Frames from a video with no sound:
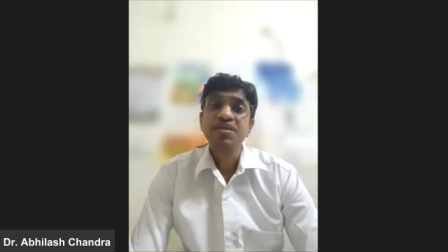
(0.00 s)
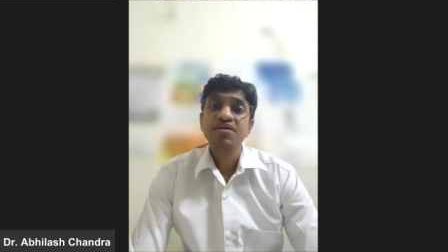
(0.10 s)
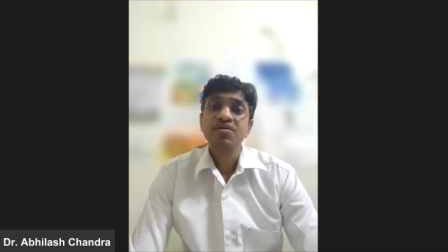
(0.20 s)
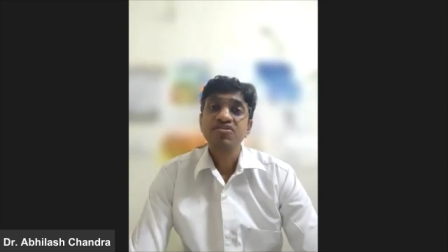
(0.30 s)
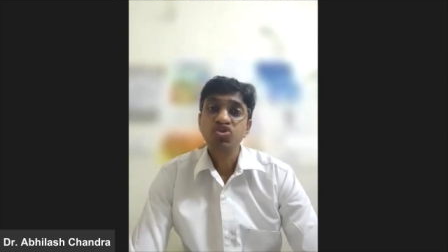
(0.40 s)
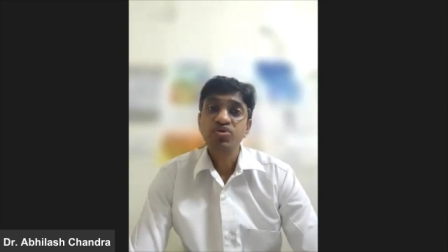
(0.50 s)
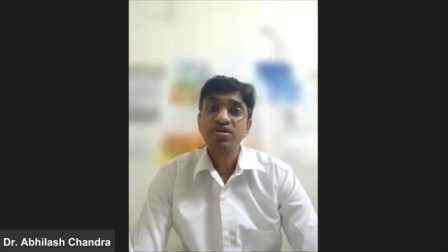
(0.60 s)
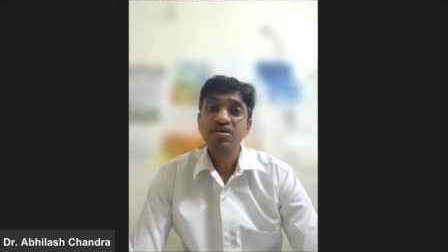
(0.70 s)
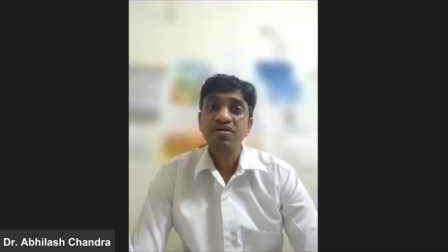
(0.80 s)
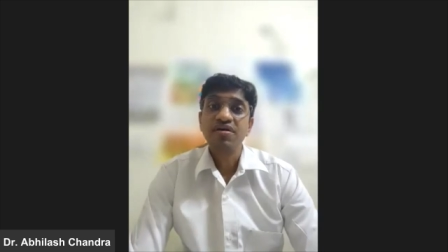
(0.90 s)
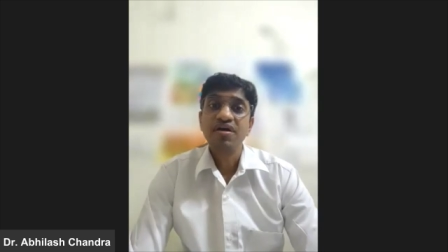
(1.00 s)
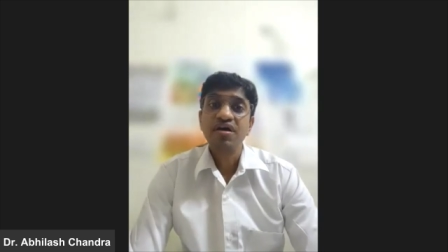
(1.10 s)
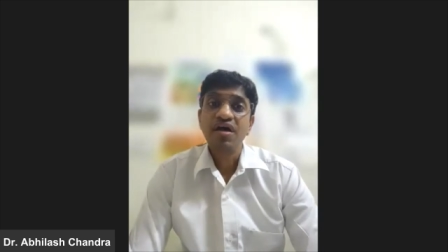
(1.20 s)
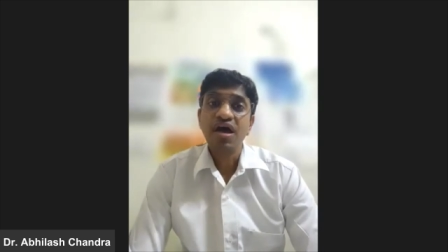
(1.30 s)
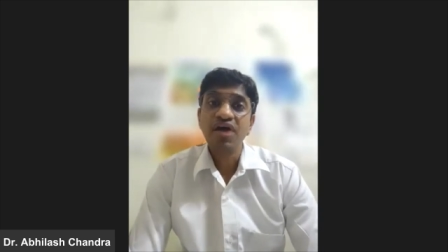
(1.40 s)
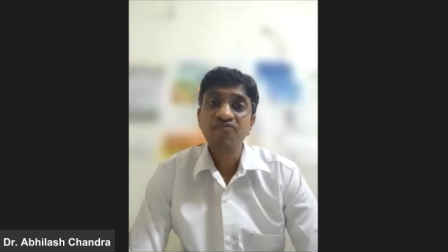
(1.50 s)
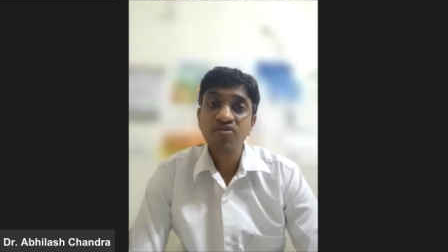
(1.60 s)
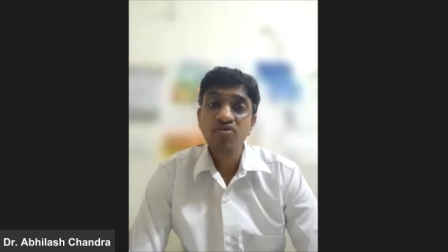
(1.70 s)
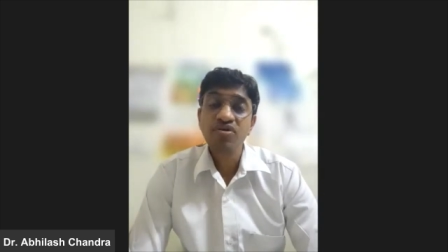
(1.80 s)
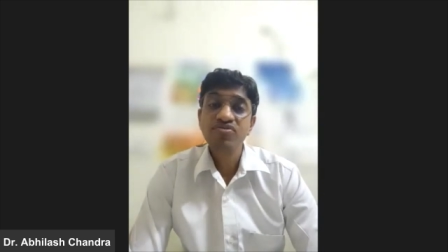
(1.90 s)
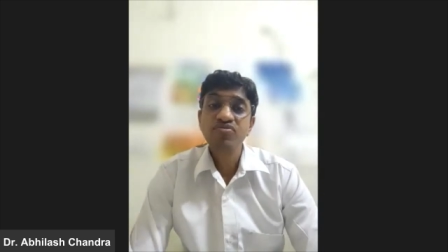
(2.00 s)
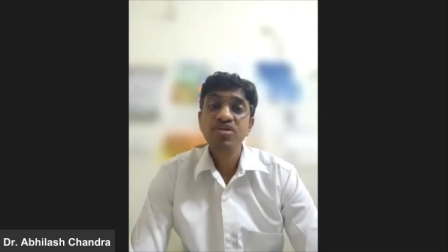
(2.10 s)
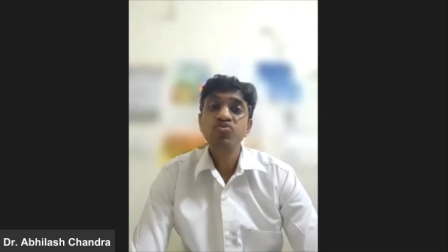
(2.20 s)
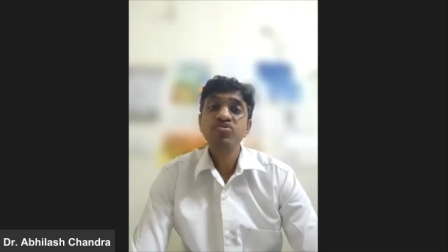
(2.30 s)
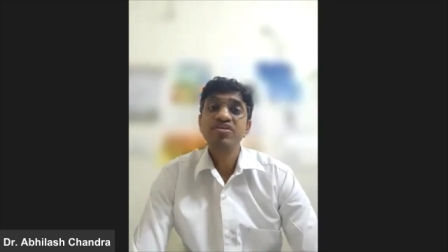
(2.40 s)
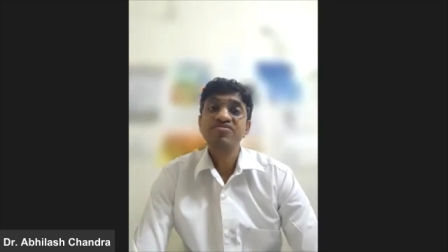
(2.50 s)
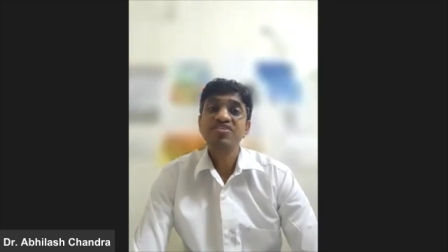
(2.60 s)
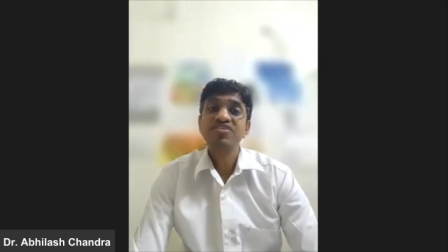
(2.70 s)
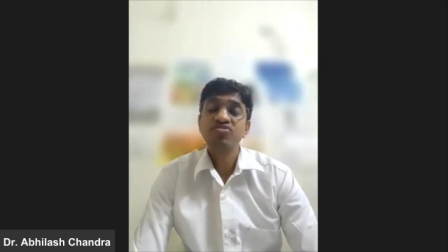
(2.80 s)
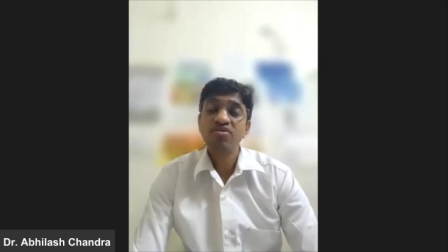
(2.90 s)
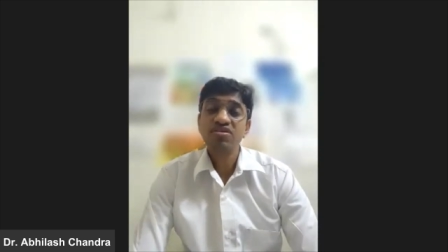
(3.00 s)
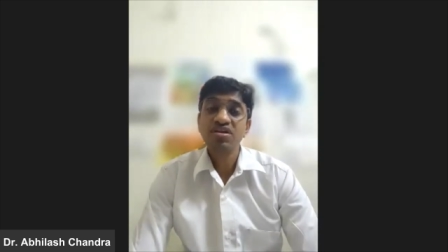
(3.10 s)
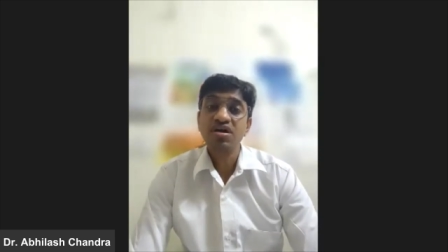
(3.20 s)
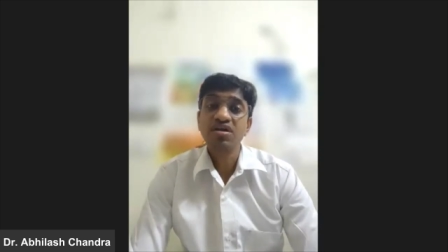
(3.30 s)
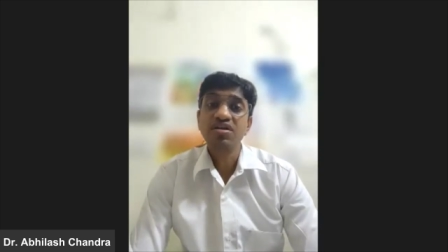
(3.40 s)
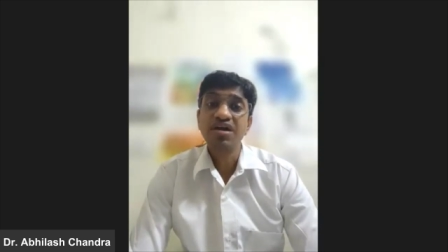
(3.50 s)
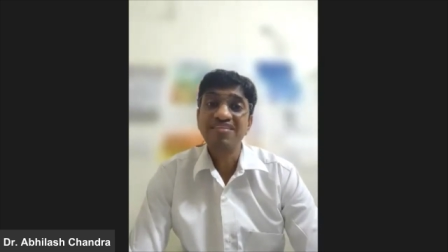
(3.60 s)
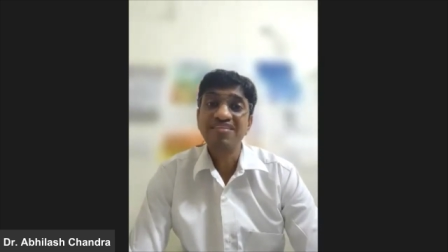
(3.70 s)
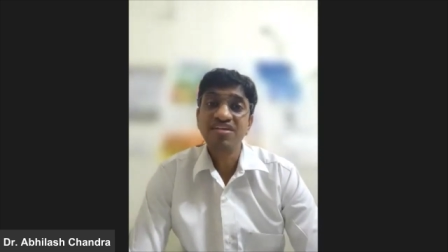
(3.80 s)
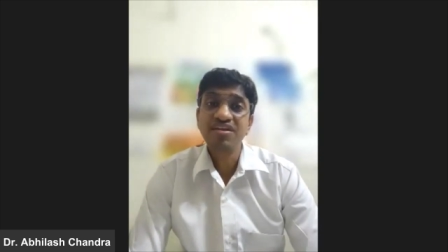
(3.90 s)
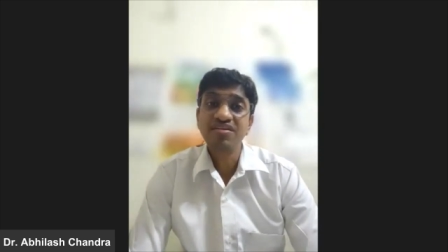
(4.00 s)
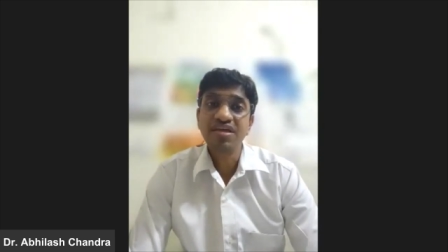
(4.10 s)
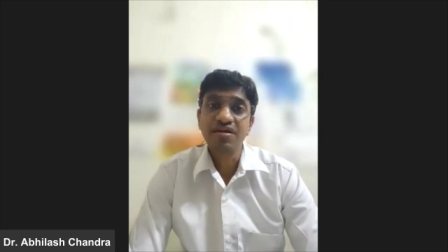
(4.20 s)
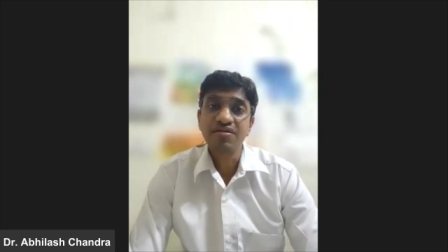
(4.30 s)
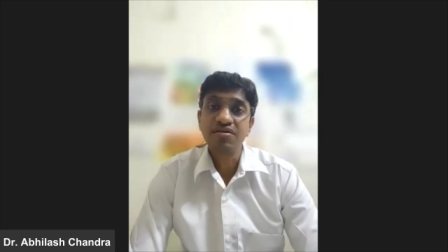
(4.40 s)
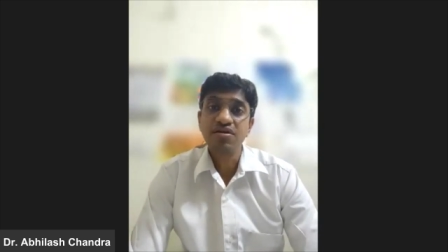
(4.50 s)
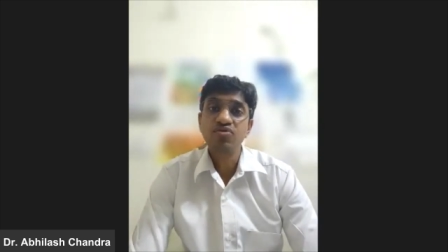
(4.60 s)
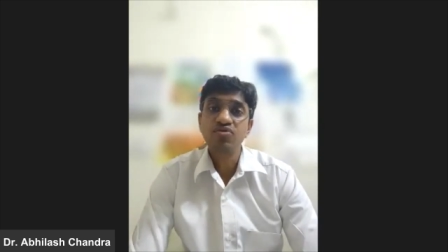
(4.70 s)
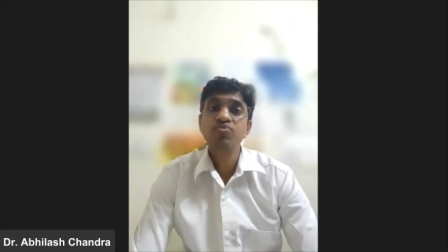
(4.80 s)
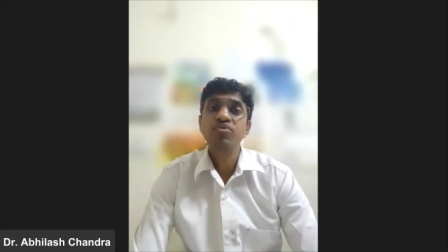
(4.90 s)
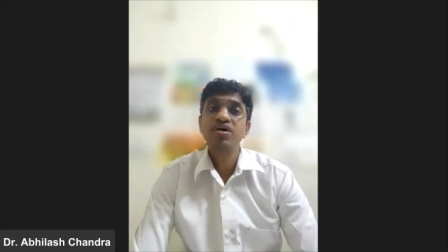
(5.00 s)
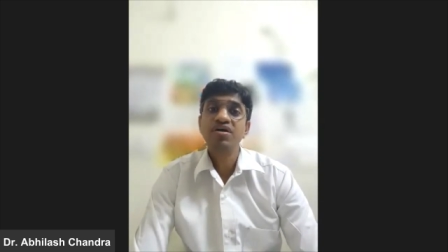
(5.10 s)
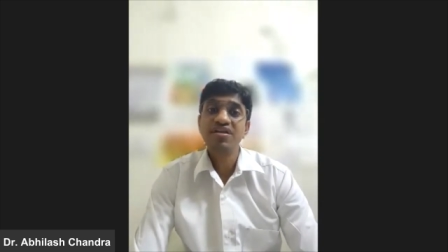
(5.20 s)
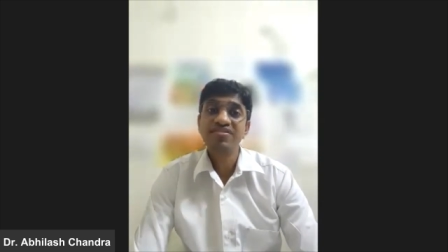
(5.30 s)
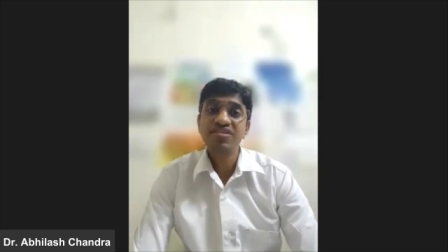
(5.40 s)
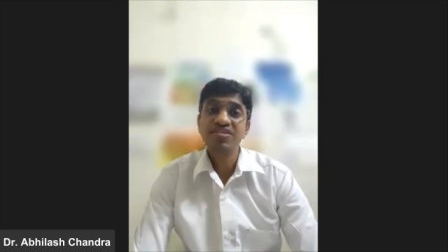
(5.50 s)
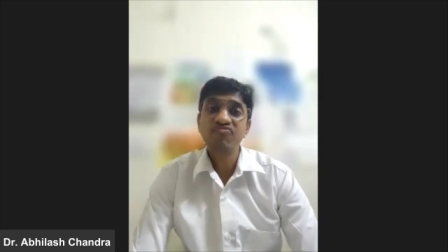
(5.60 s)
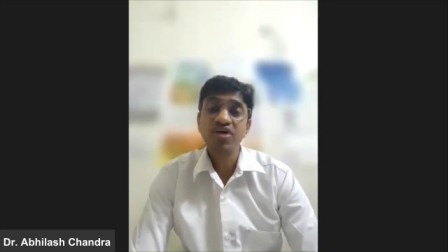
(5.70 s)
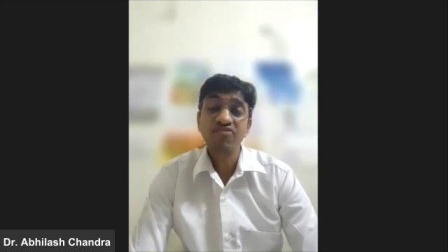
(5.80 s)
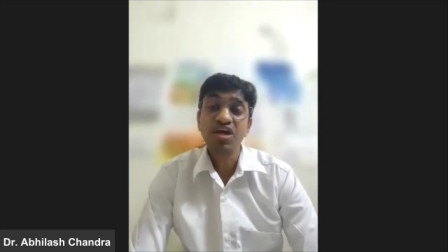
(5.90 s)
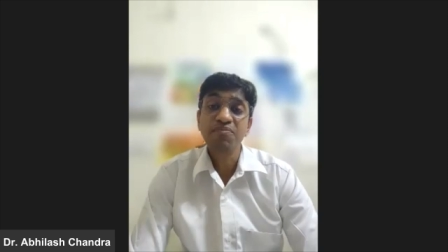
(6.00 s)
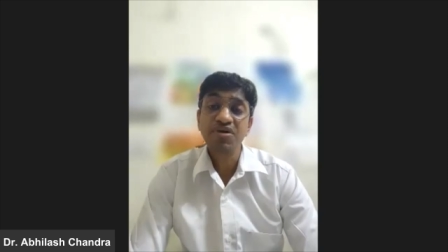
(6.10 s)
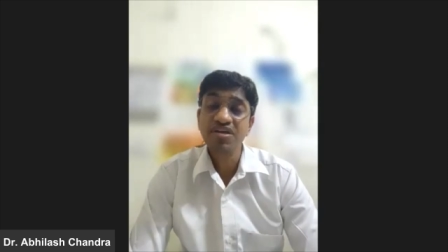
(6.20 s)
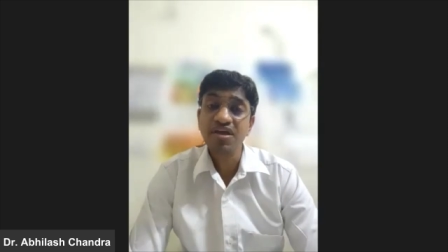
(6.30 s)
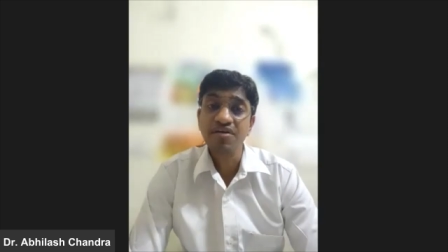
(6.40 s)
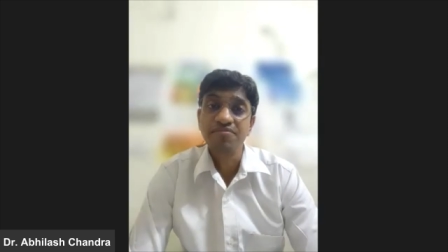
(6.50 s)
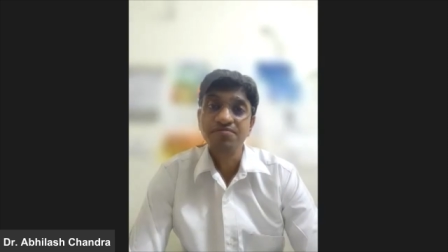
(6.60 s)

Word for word: sugar, and we also need to restrict salt in our dietary intake to less than 5 gram a day